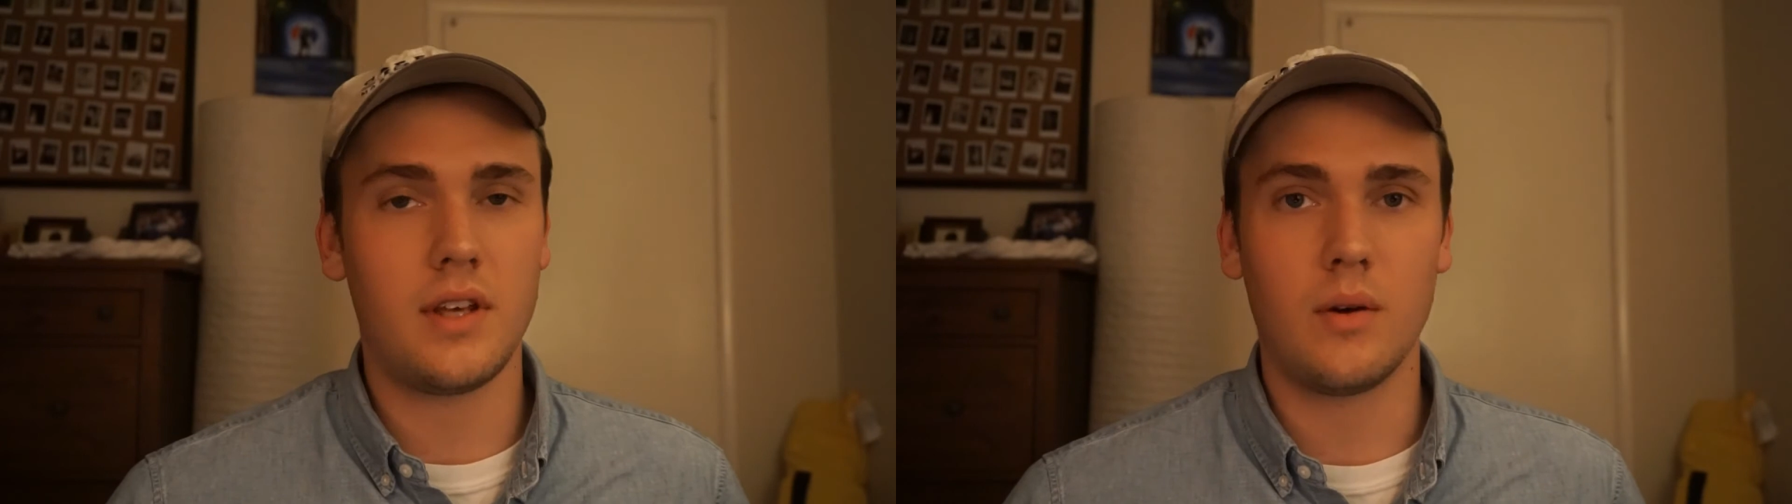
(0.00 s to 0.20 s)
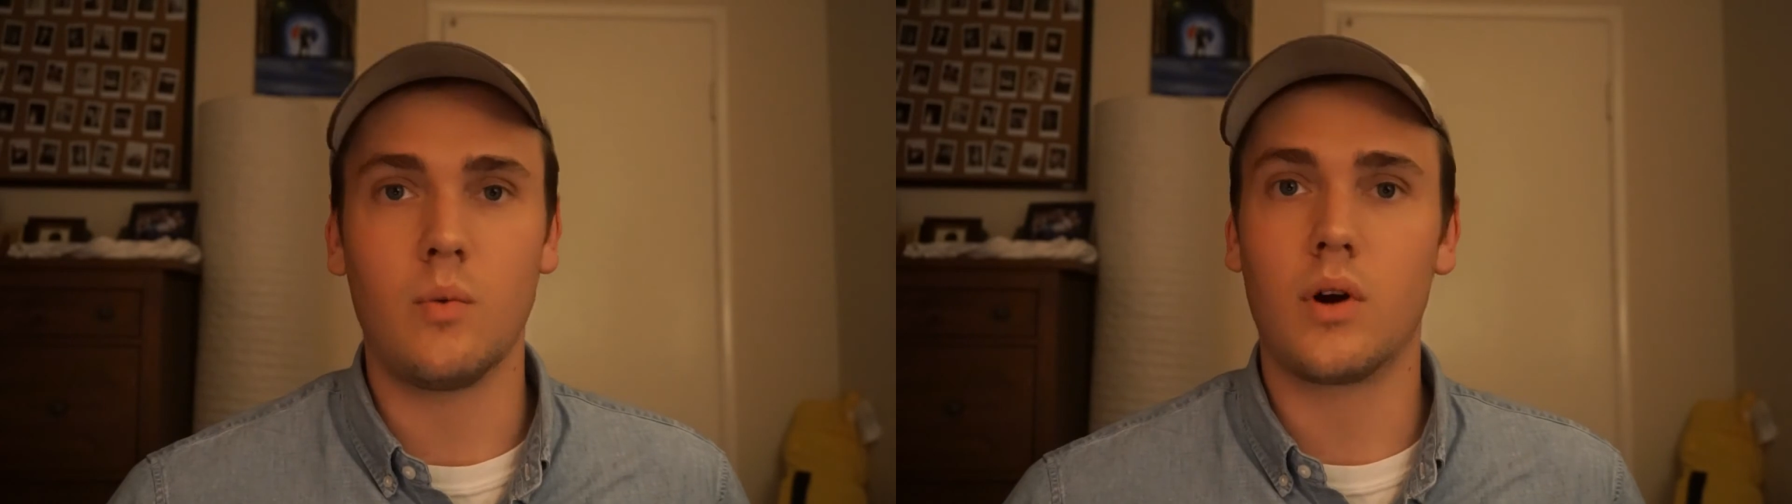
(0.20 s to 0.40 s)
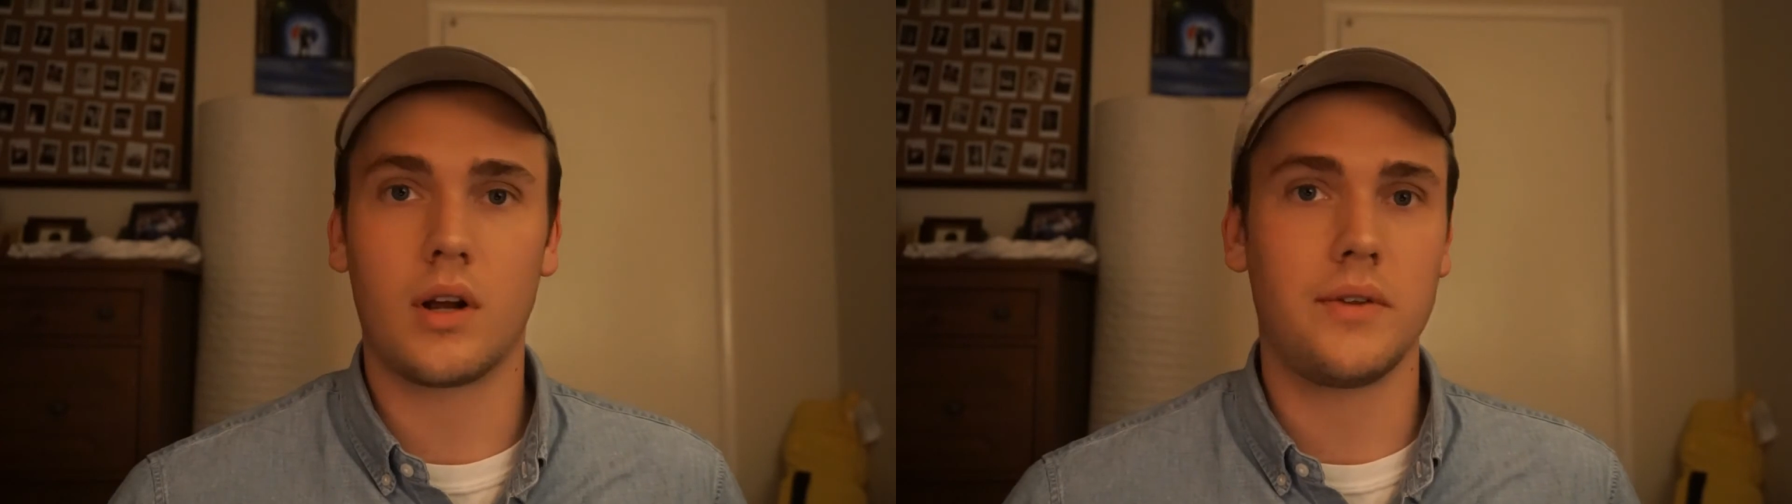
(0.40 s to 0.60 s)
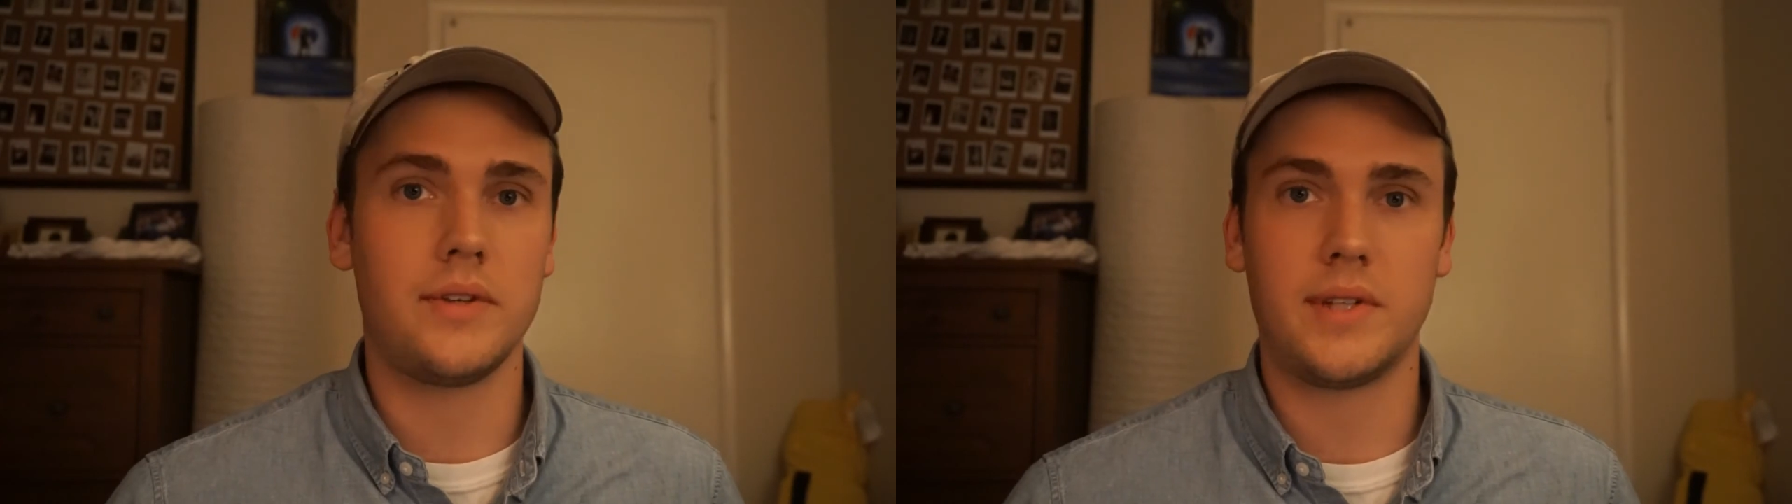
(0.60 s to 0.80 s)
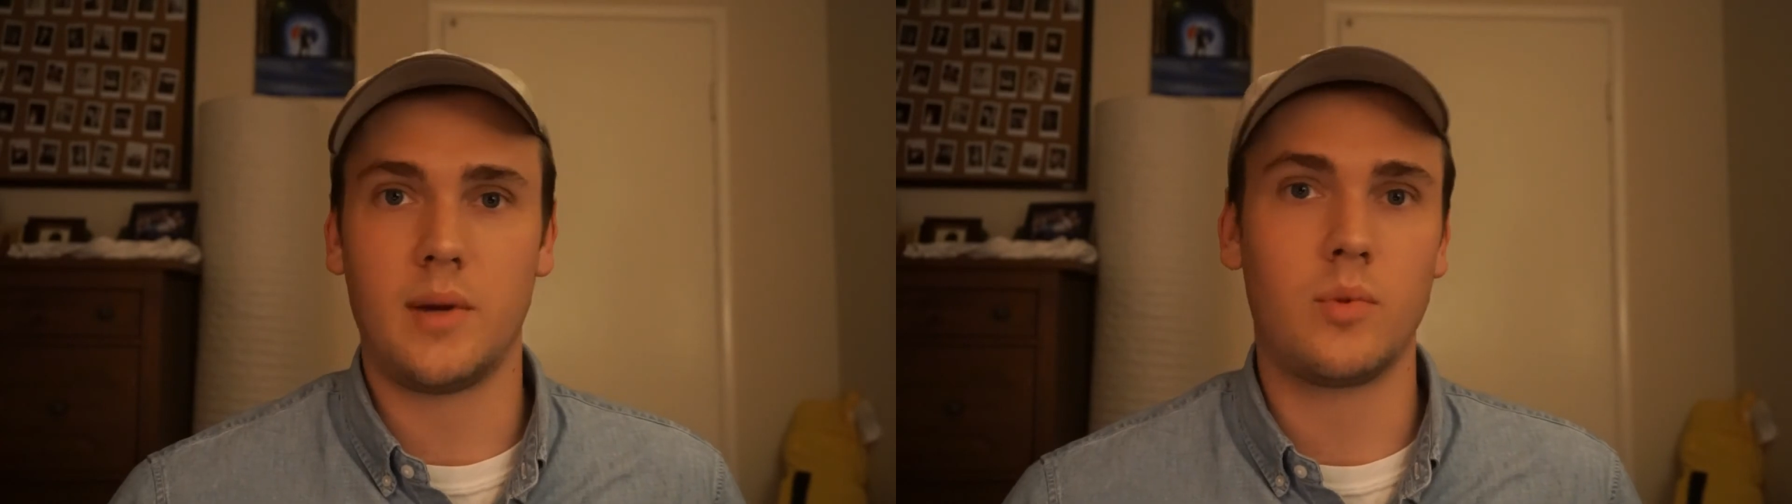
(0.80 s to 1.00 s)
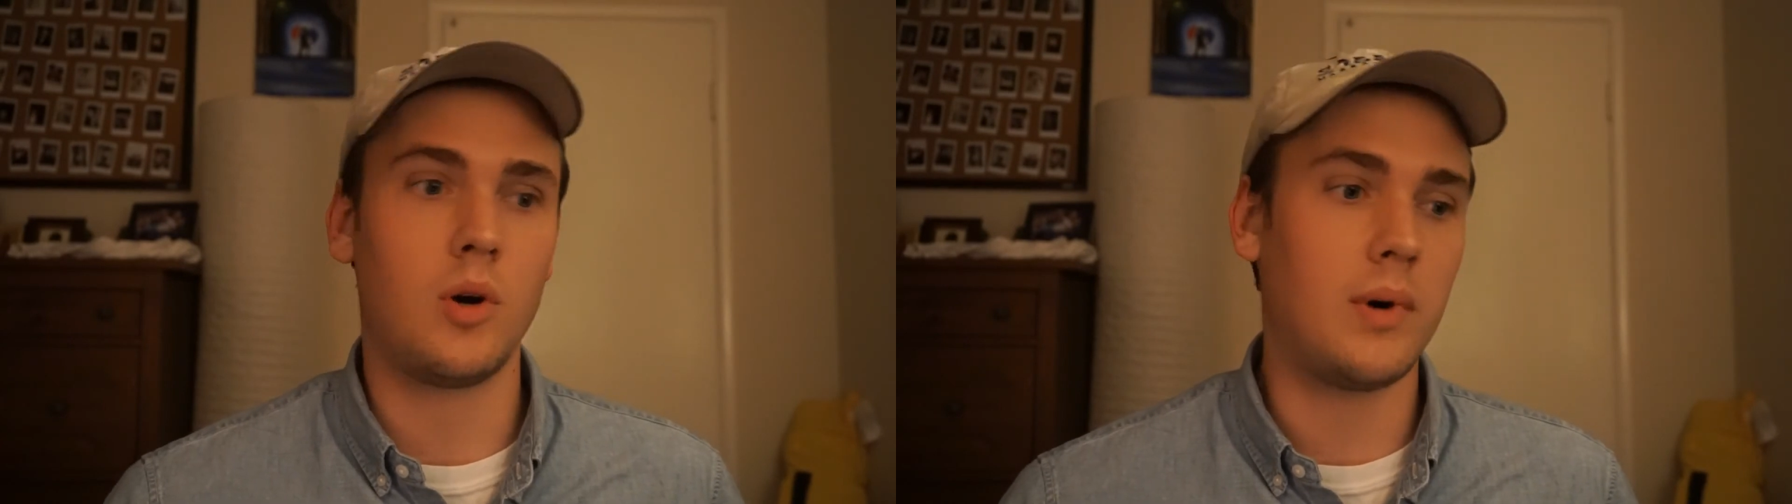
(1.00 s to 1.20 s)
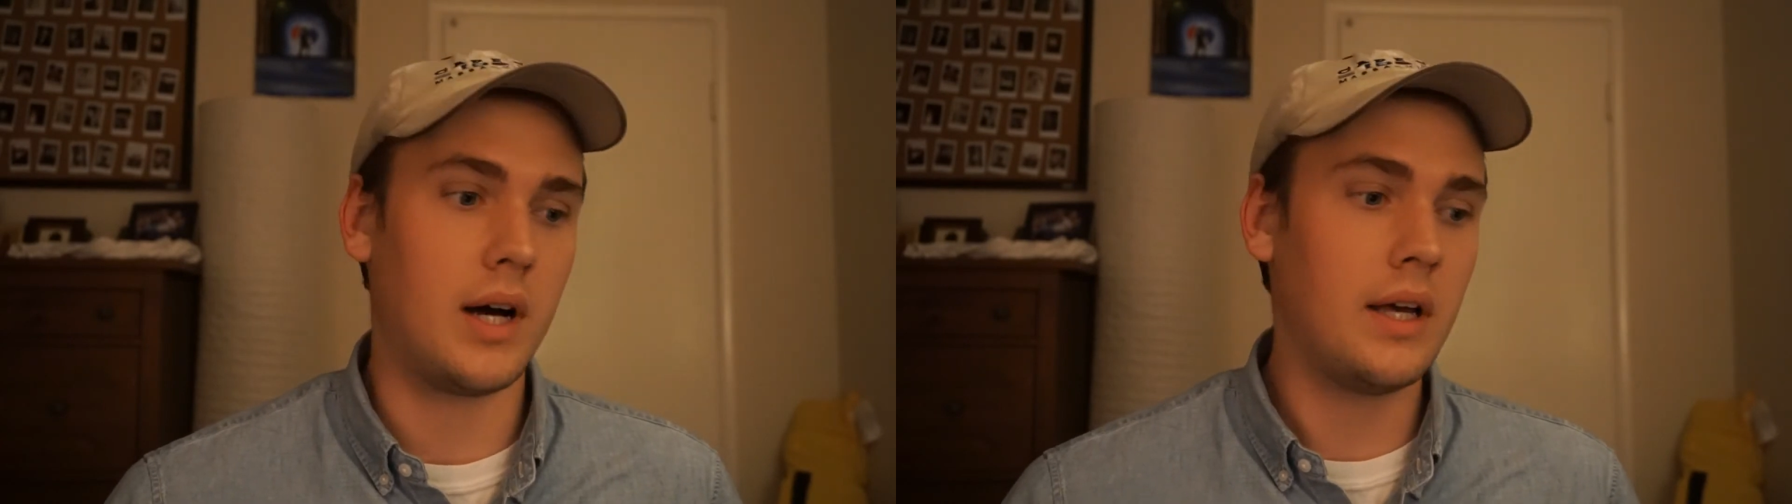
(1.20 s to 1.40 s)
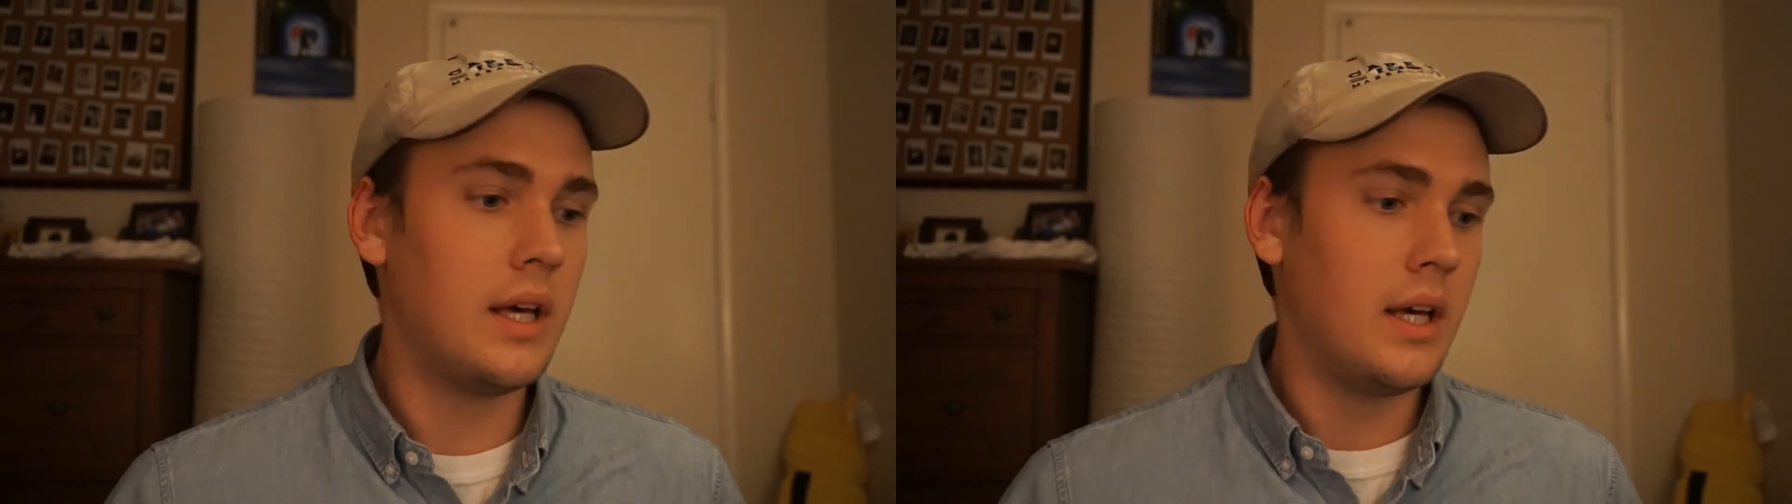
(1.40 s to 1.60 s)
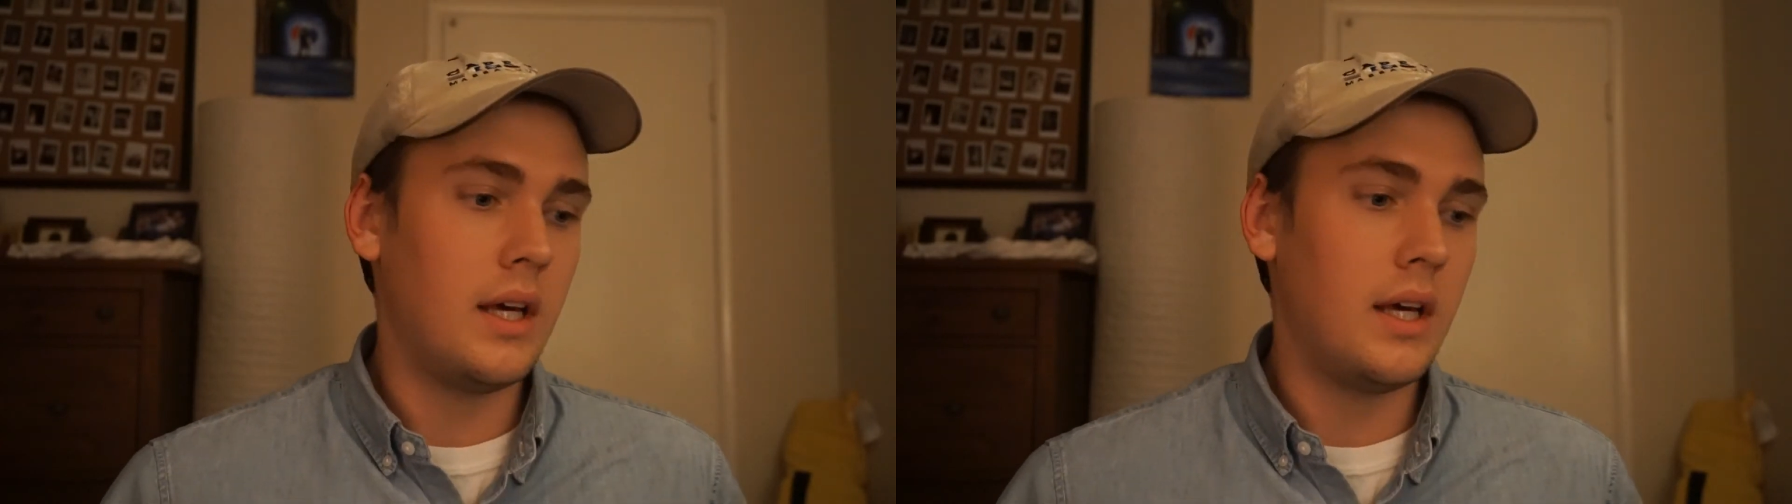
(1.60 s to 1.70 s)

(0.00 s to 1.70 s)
that work on the same robot.